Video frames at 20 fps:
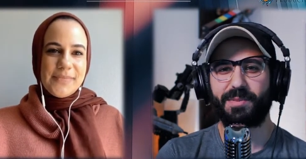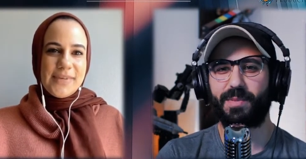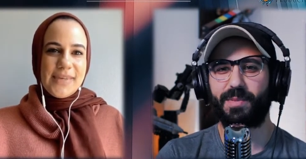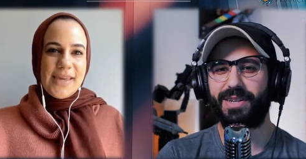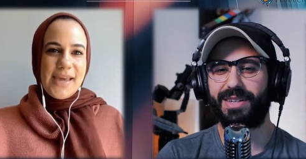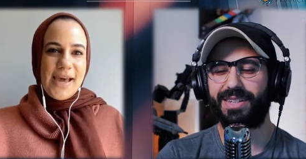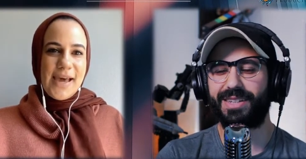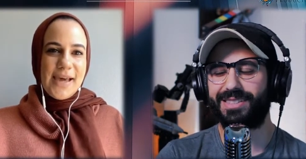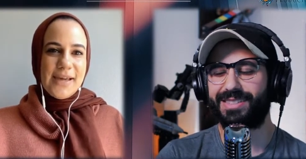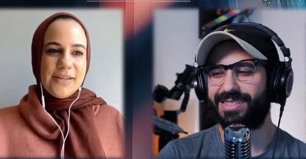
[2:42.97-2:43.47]

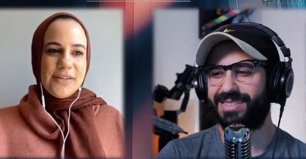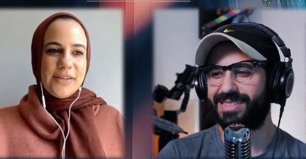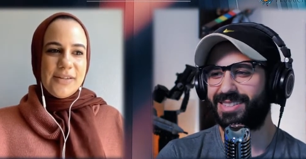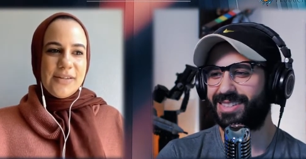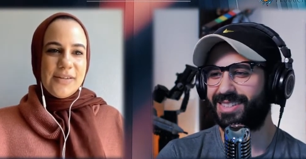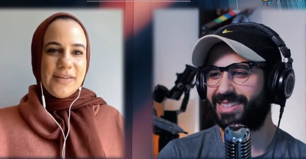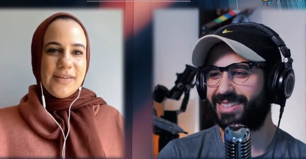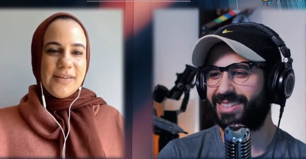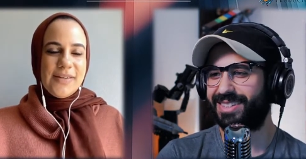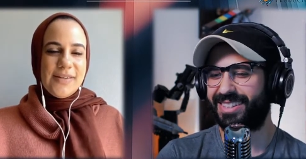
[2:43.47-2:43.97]
Speaker 1: yeah.
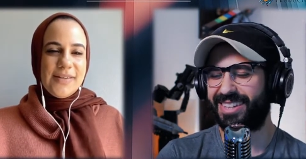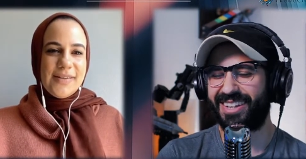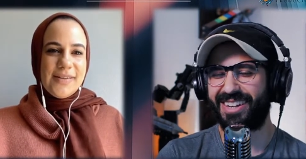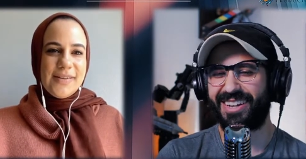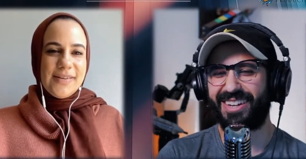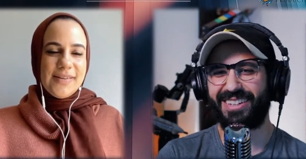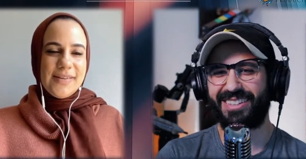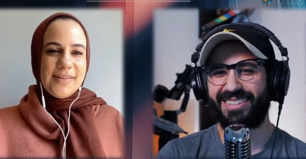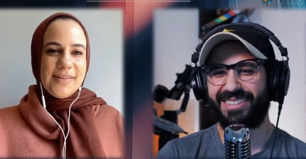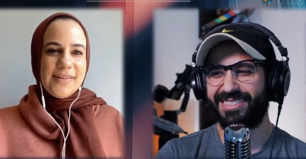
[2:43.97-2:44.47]
But uh,
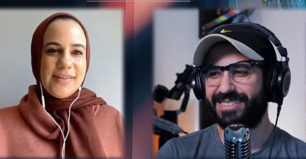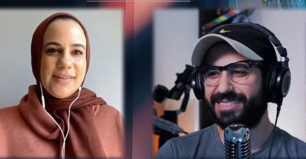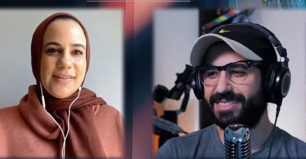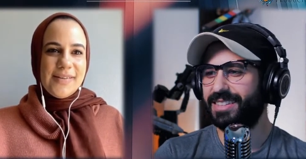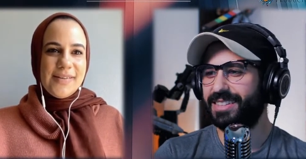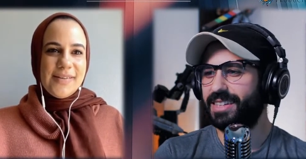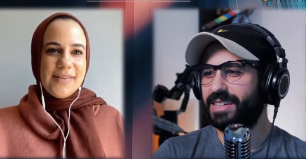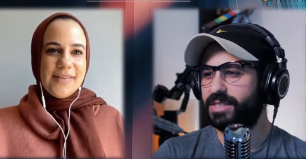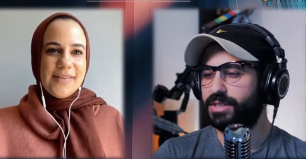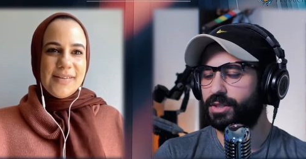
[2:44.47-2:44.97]
yeah,
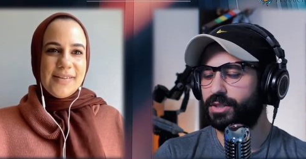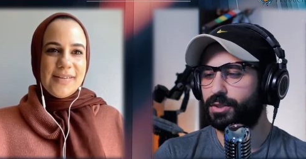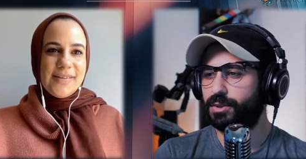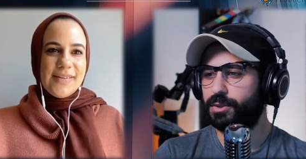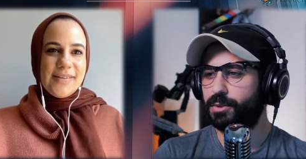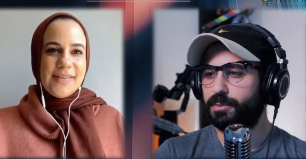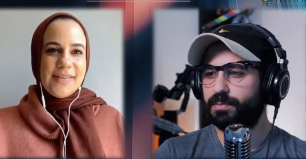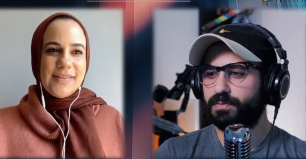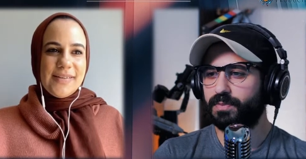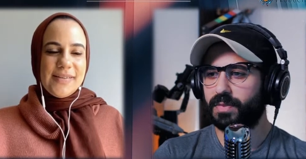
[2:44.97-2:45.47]

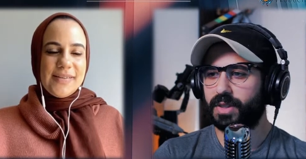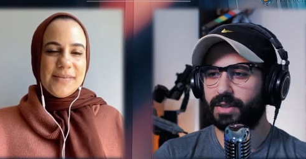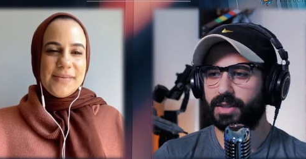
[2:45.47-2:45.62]
so